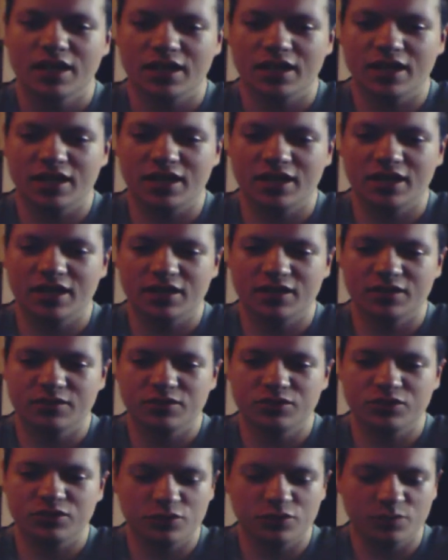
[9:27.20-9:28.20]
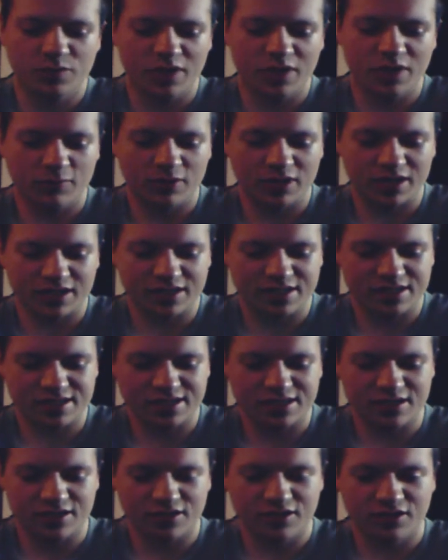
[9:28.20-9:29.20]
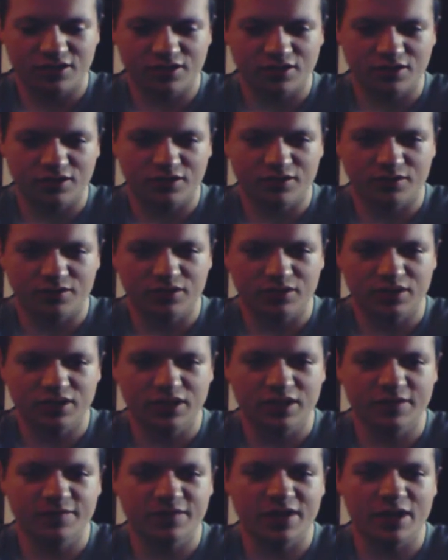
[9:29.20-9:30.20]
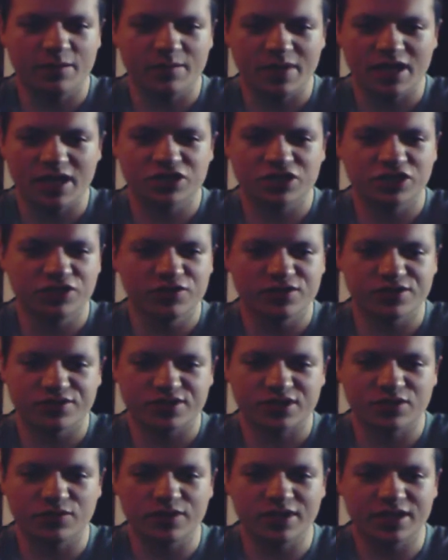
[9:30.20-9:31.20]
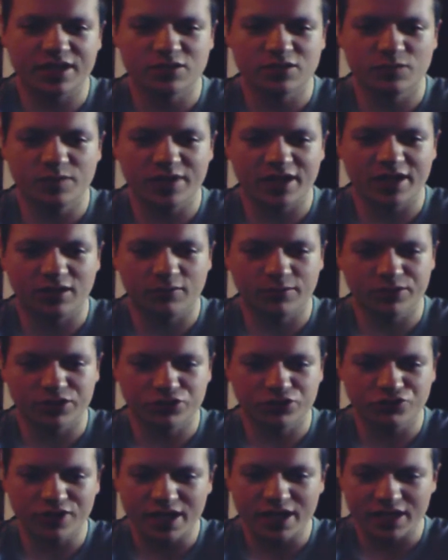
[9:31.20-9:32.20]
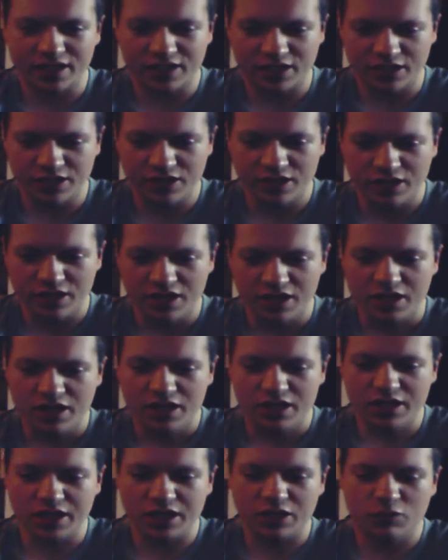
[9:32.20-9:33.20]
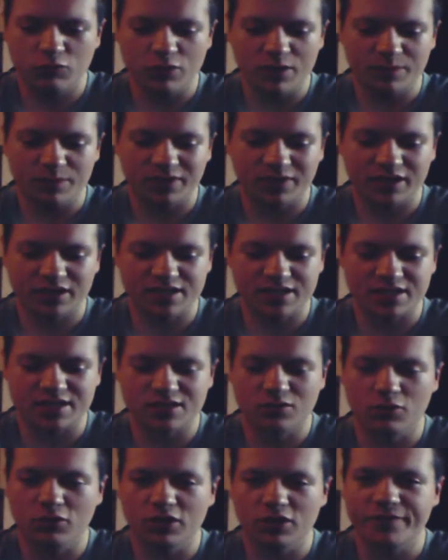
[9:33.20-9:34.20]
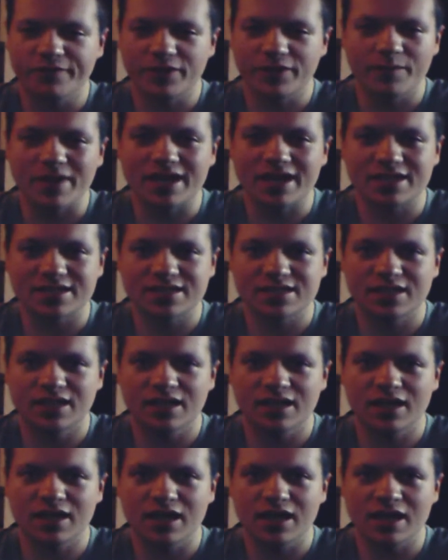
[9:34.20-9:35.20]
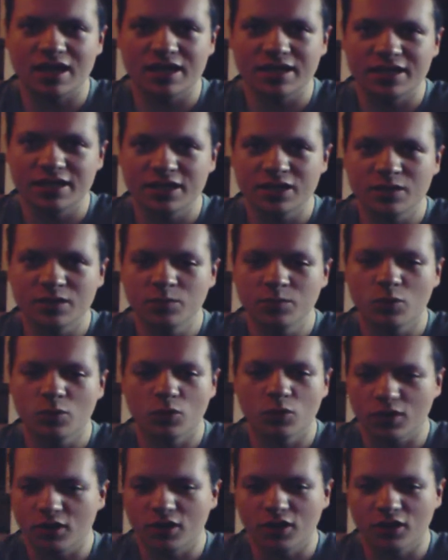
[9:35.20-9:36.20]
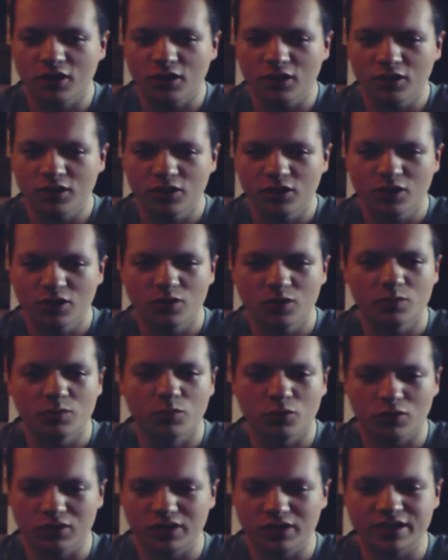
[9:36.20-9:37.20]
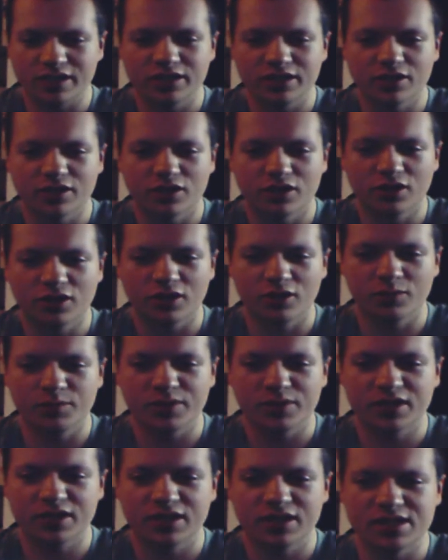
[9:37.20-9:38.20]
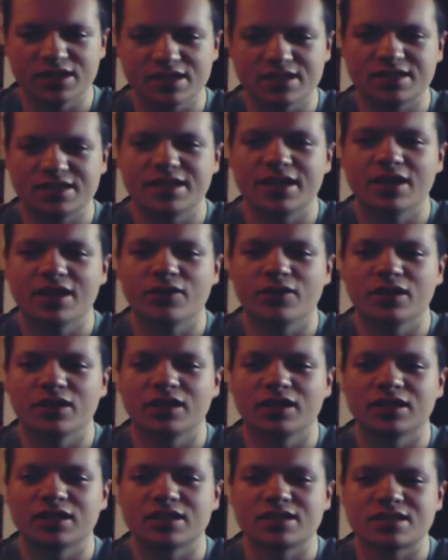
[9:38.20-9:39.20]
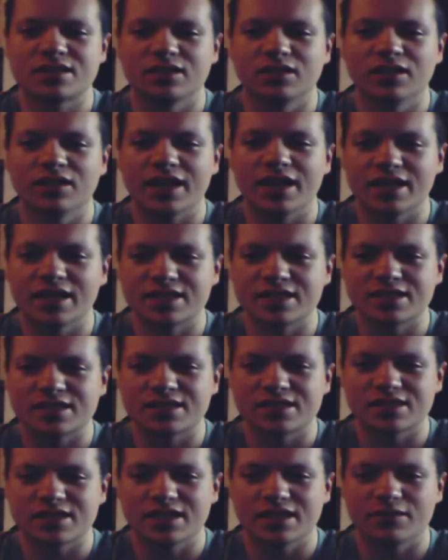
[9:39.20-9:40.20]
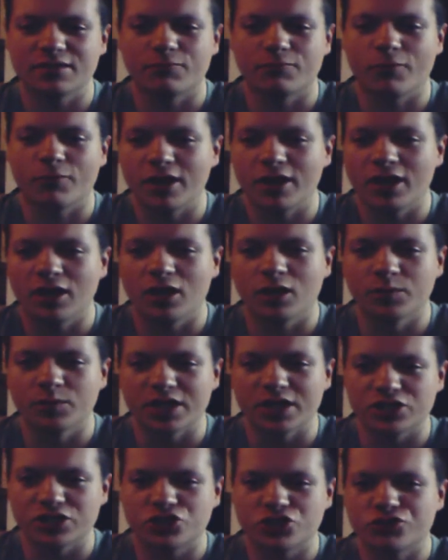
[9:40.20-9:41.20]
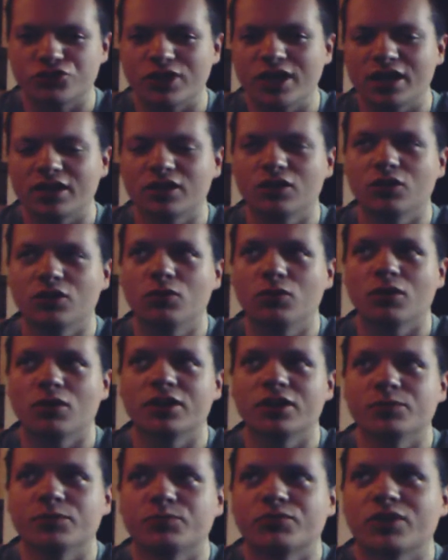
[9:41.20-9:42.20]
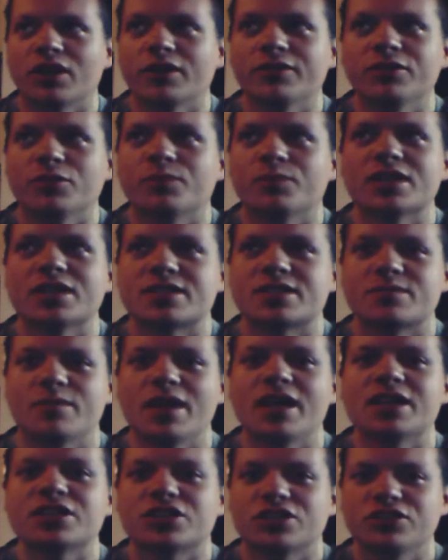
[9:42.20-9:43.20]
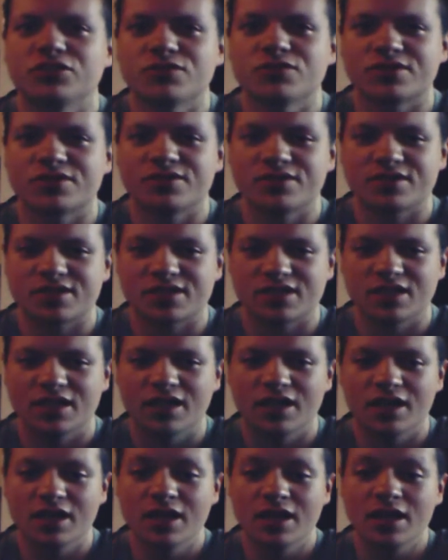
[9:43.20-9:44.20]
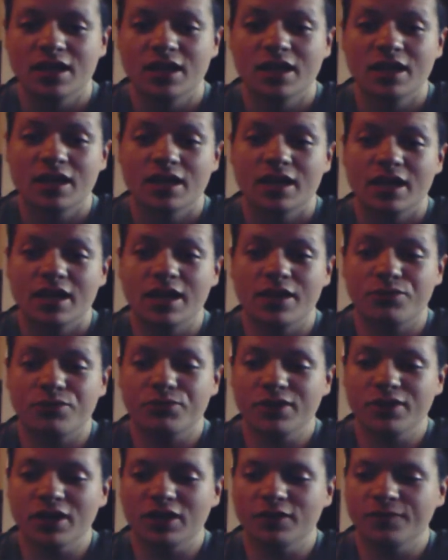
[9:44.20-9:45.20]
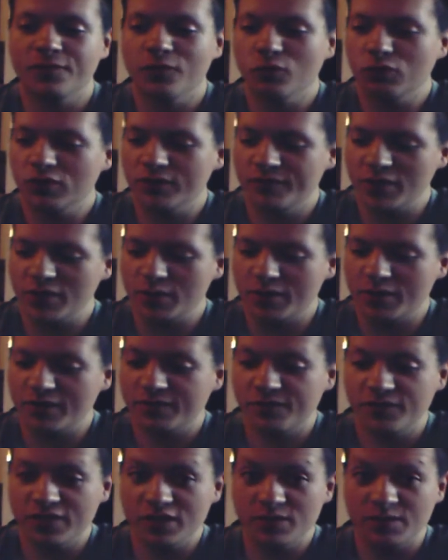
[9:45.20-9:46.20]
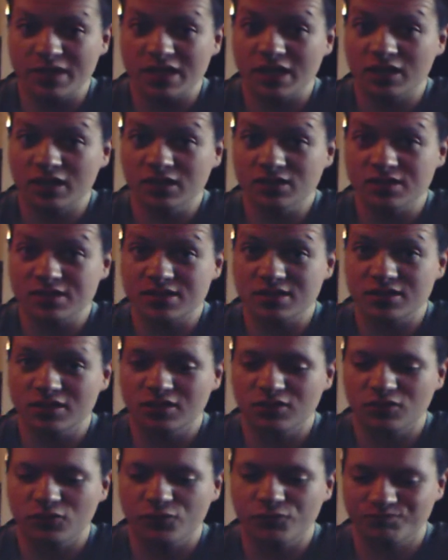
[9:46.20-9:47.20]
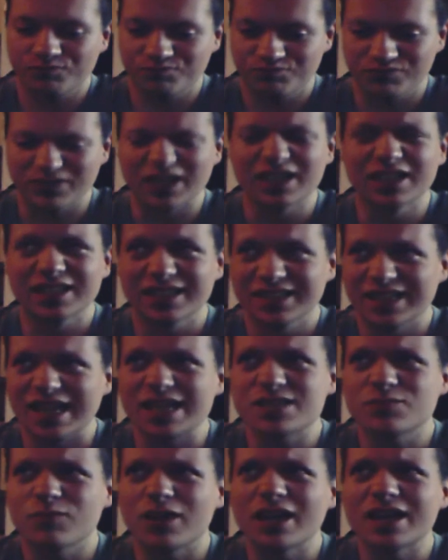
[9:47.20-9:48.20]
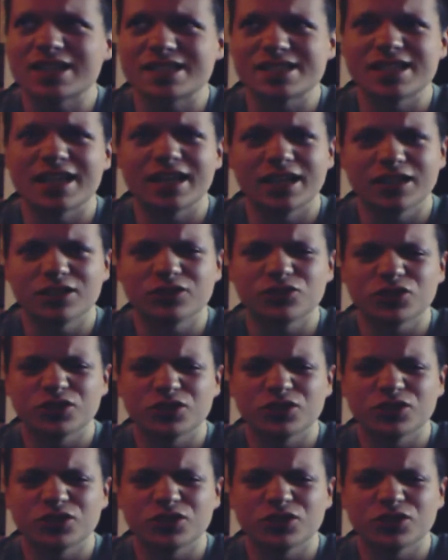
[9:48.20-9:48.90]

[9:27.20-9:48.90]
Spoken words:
And you might want to consider, if that magic user is going into battle with a dragon, equip like the Soul of Thamasa on him or her. More likely her, because Terra, Celeste, Realm, and Strago are probably your best magic users. And 3 out of 4 of them are female, so that's why I said it.